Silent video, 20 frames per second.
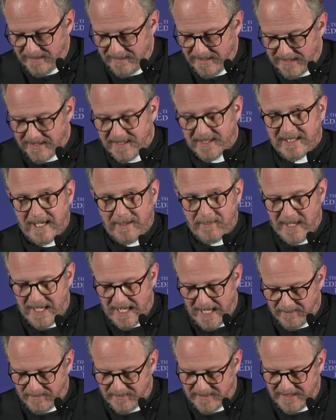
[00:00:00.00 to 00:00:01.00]
their semi
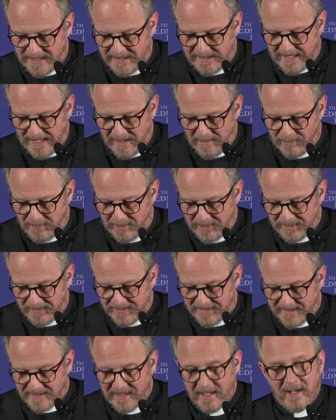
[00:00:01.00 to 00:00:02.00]
empty
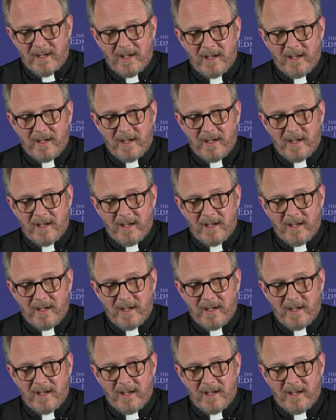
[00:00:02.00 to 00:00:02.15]
temples,